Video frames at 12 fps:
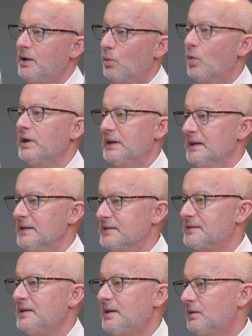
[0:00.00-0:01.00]
One
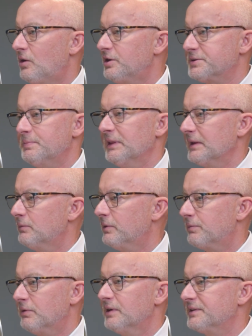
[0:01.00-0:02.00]
is ultimately
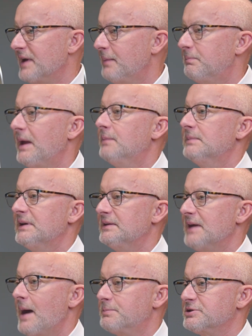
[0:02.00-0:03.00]
with real-time payment
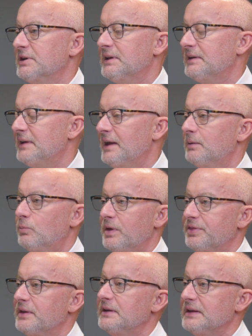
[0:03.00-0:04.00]
adoption and
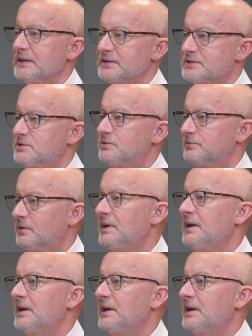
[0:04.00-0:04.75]
with the need to